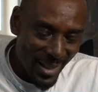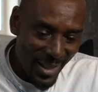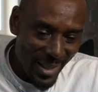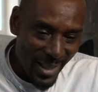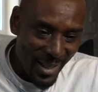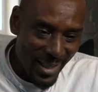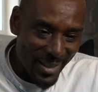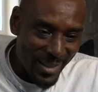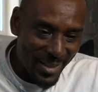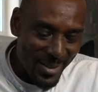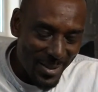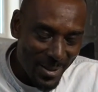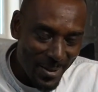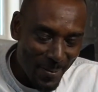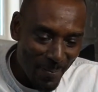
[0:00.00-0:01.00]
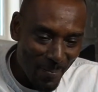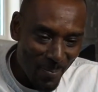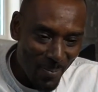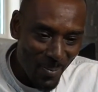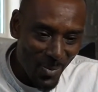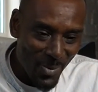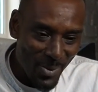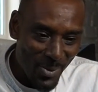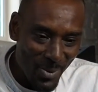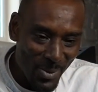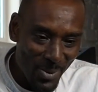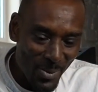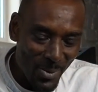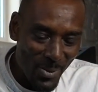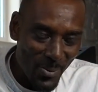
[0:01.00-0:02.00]
And
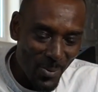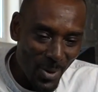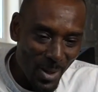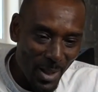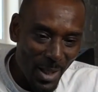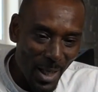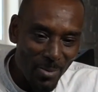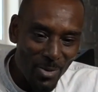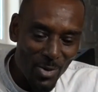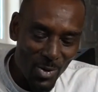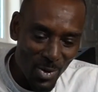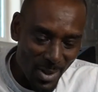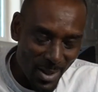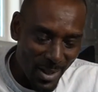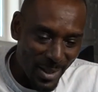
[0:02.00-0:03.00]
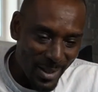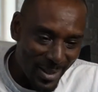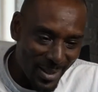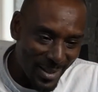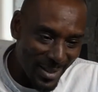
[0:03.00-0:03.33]
when I came to Trinidad,